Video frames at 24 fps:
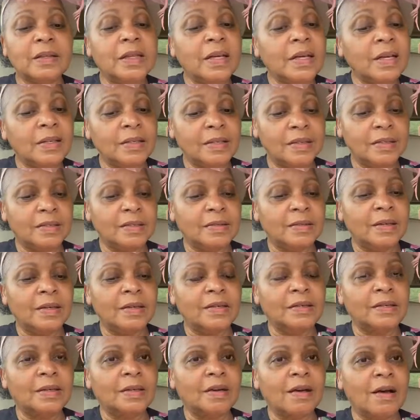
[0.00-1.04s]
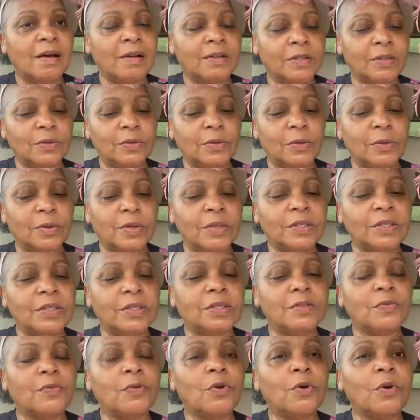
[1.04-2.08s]
This is the
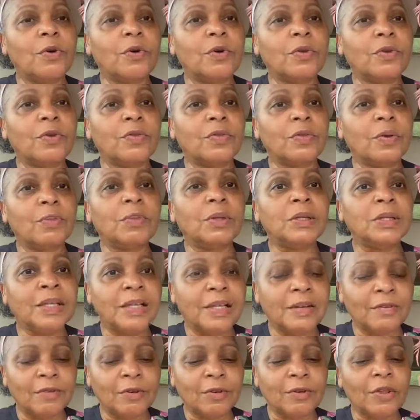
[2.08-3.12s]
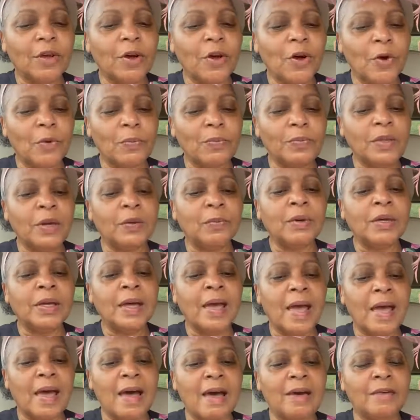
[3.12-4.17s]
consequences for the believer, the hope that
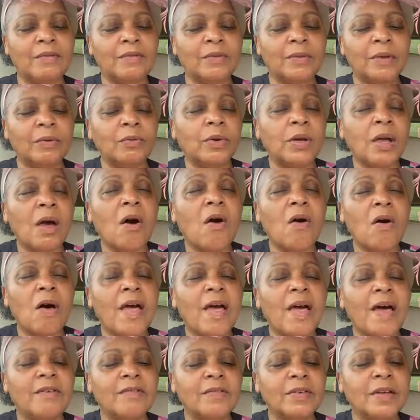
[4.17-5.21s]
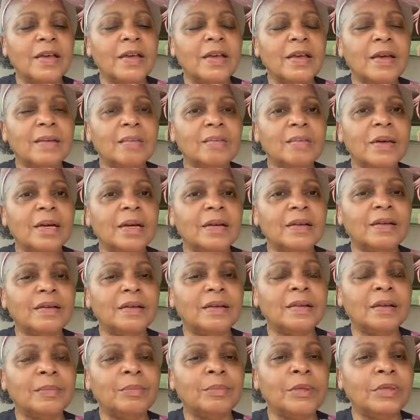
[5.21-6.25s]
we have, that we all have, but
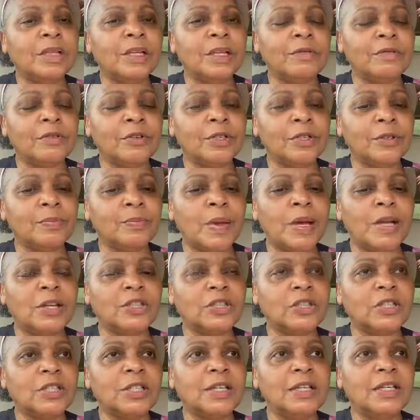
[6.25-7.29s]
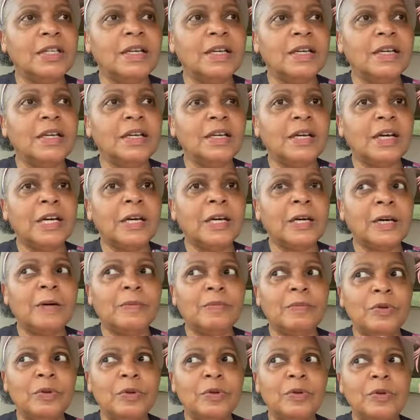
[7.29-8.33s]
the believer especially,
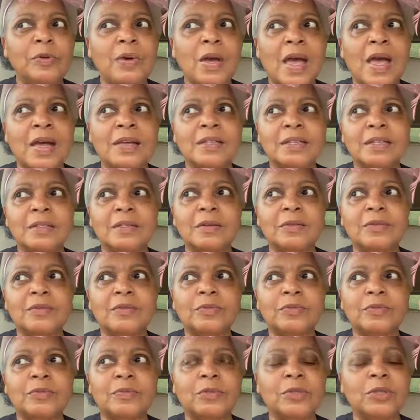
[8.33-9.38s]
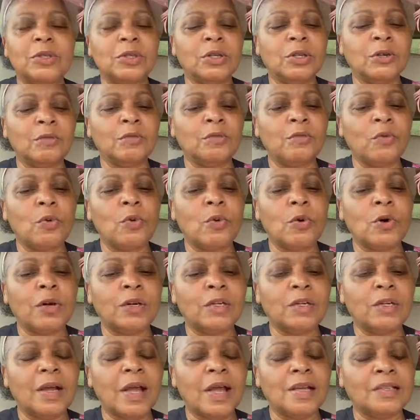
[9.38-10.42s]
um, who has to look
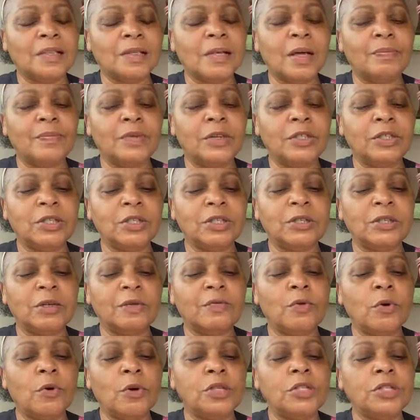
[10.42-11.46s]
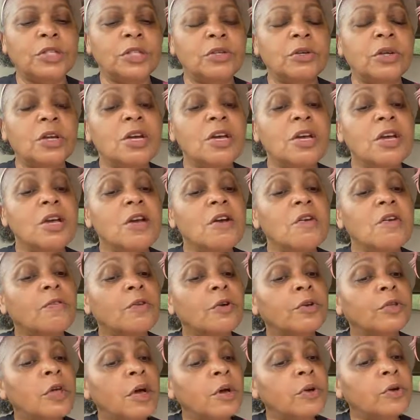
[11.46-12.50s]
forward, has something to look forward to.
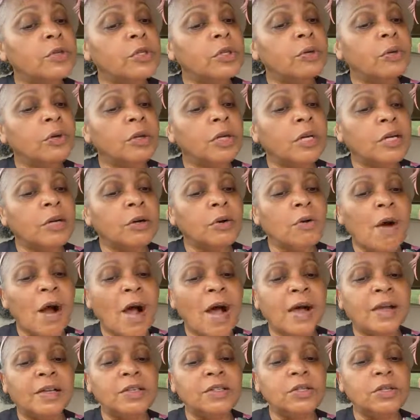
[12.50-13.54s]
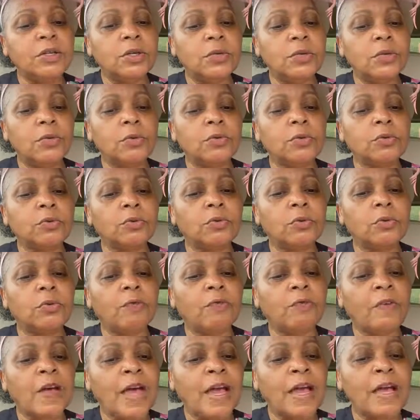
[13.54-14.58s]
For those who are in Christ, who through
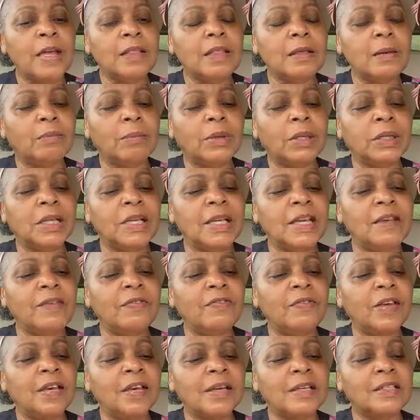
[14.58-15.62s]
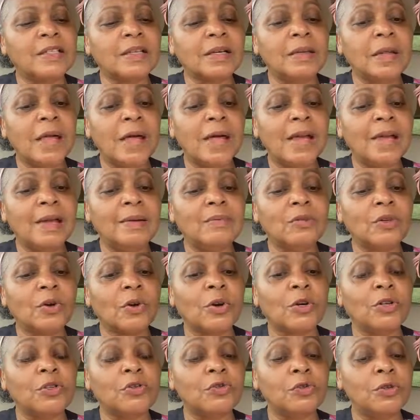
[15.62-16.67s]
faith believe his claims
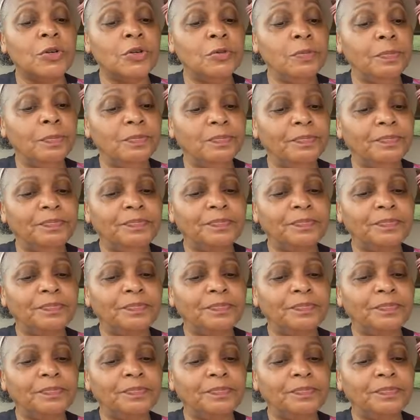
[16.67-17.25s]
are true,